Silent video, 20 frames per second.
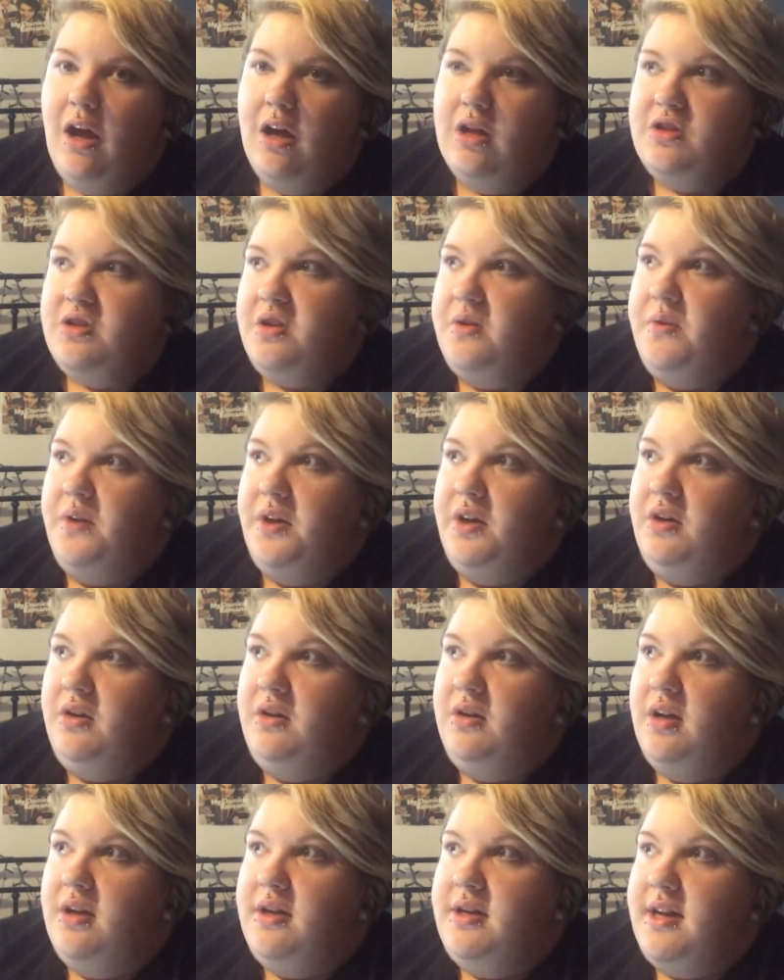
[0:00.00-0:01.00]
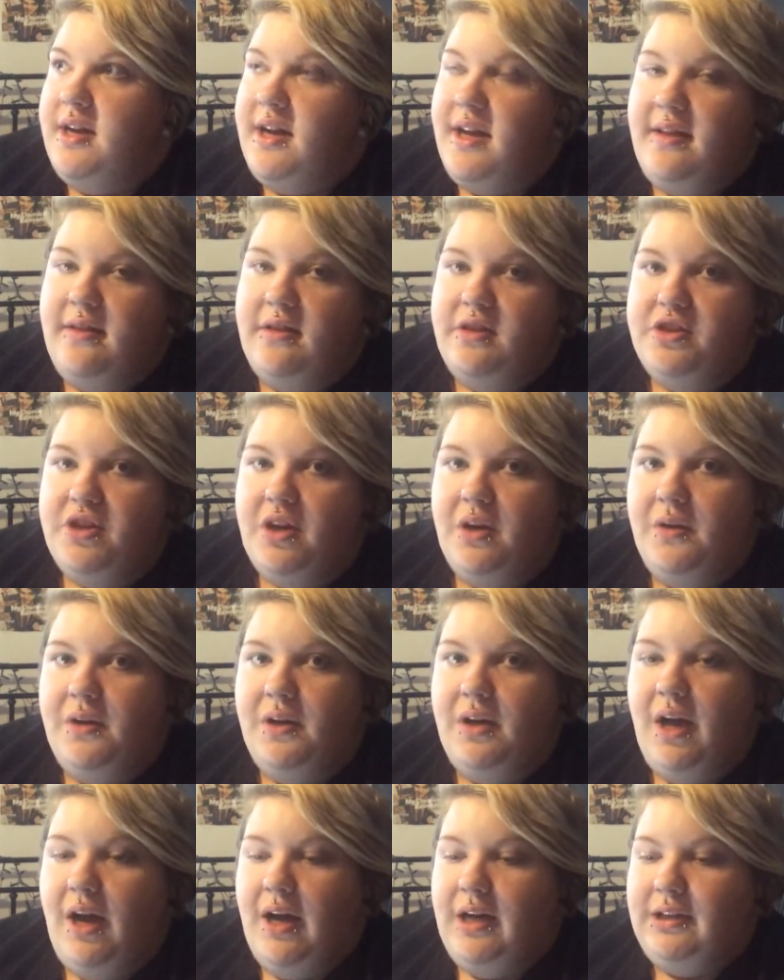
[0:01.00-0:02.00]
So I went and did it in the
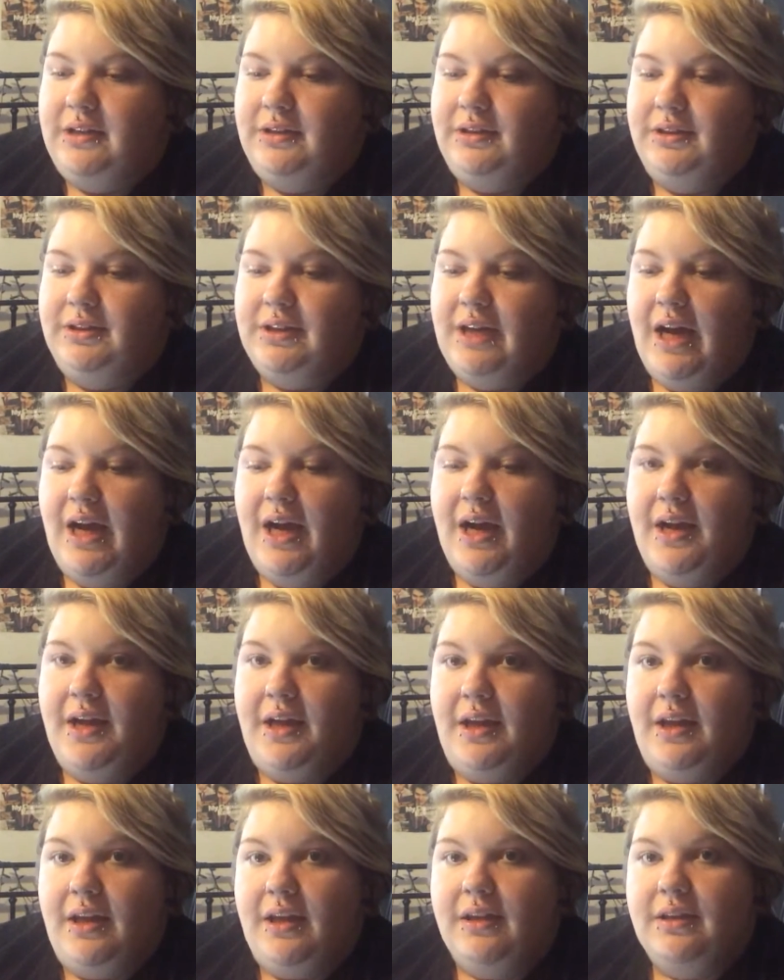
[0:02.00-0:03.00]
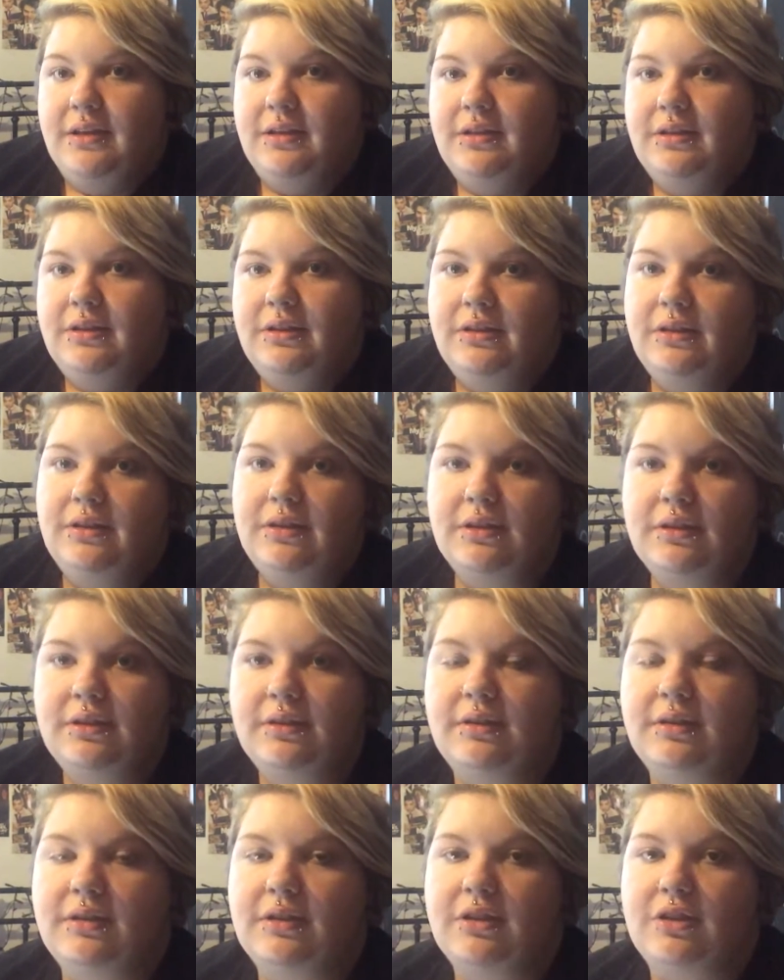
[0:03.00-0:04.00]
shower, and I
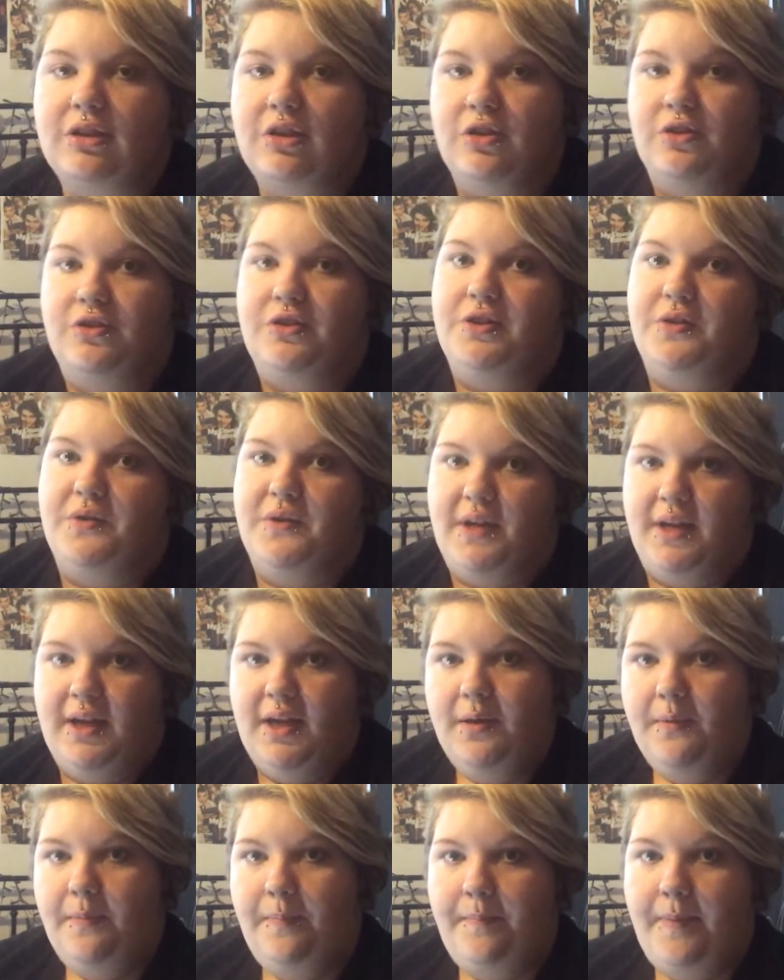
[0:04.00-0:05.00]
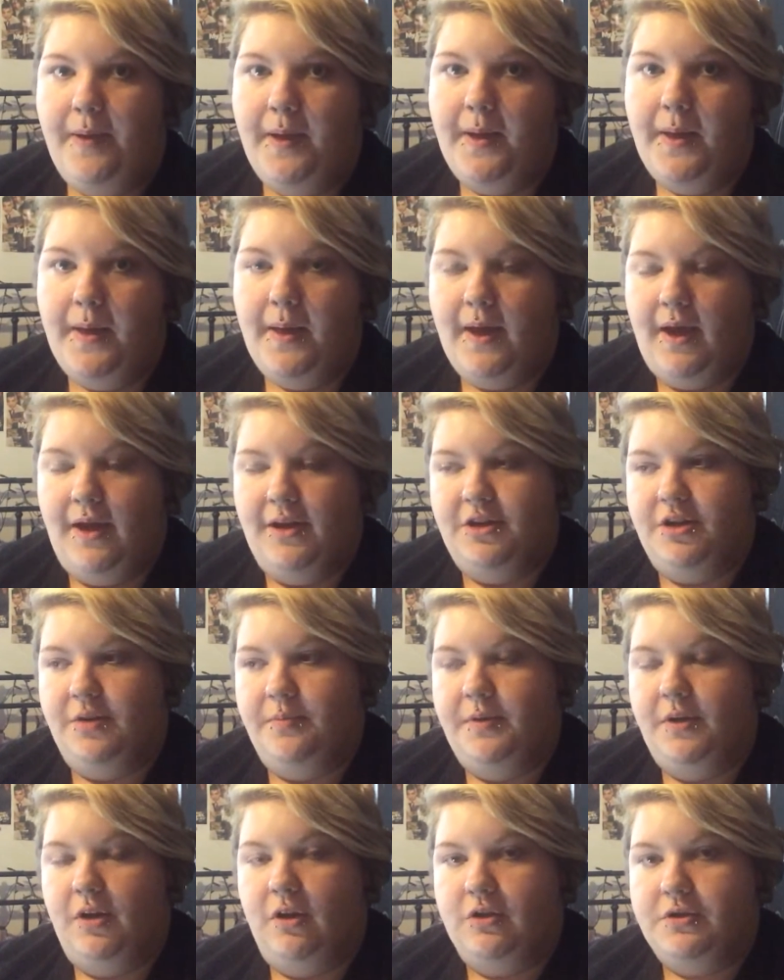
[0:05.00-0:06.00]
cut too deep, ended
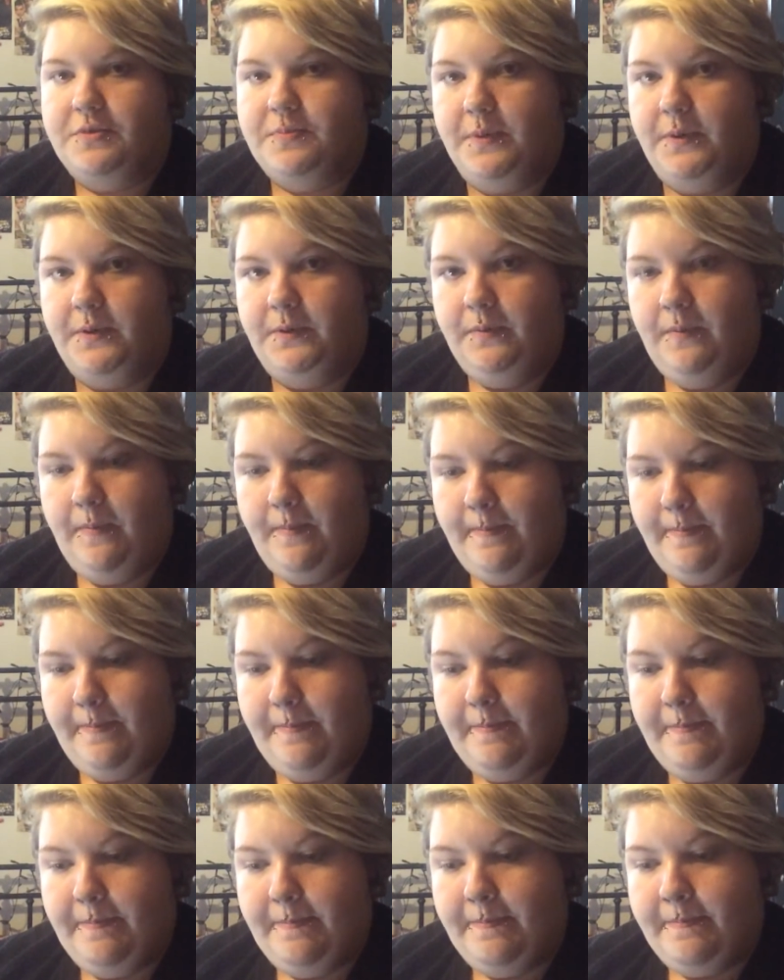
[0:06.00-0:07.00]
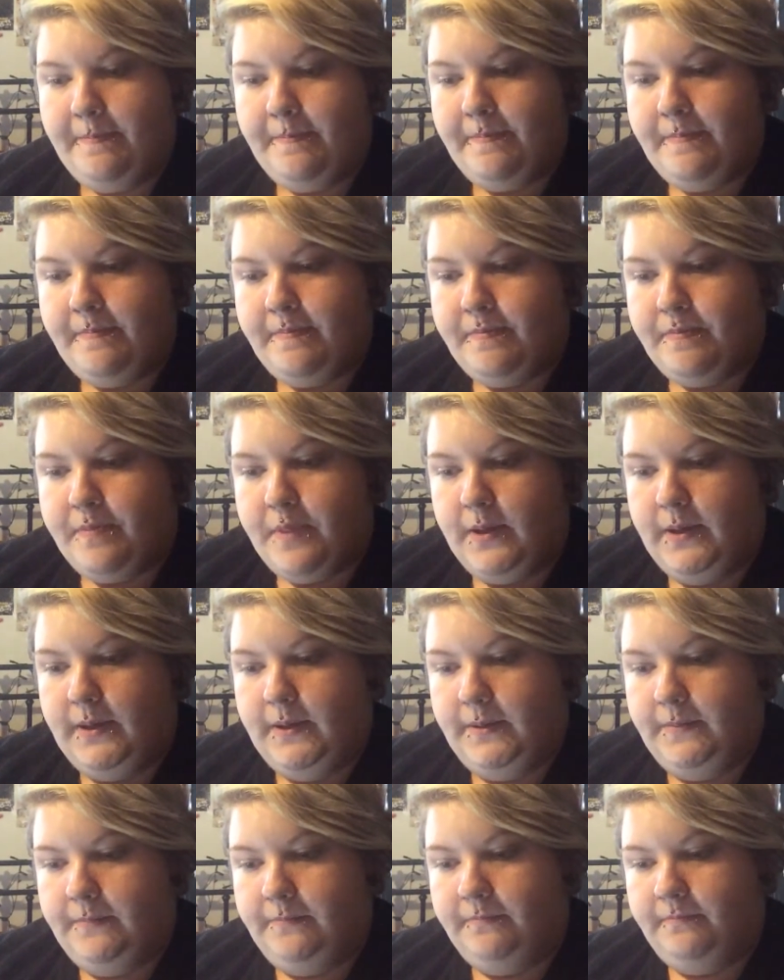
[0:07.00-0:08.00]
up in hospital.
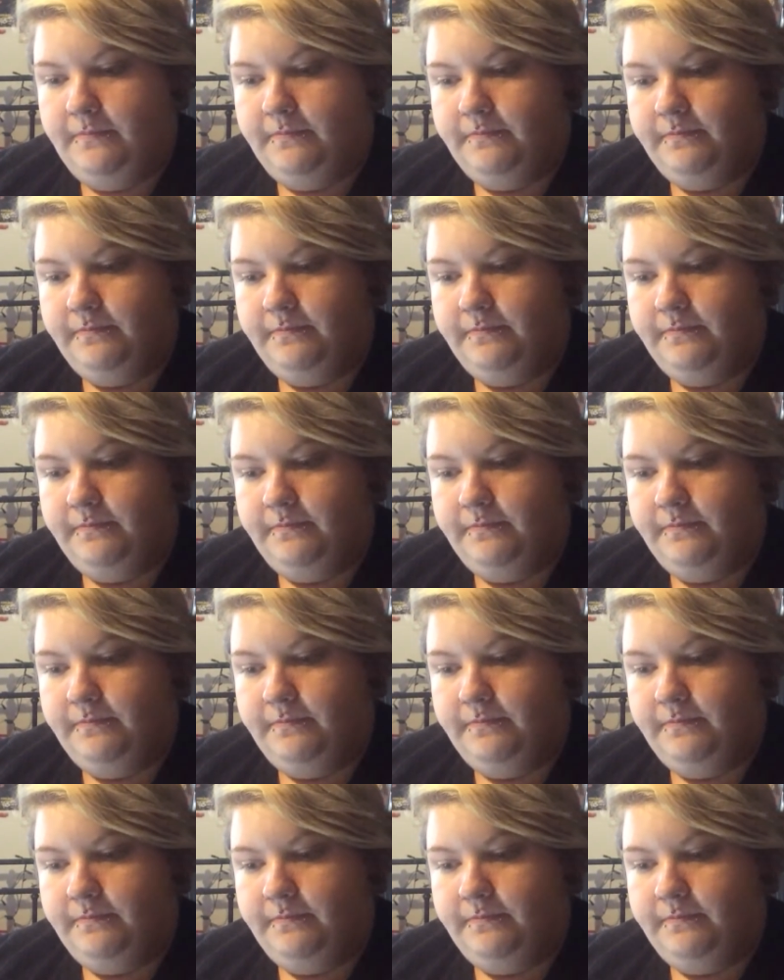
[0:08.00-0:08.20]
My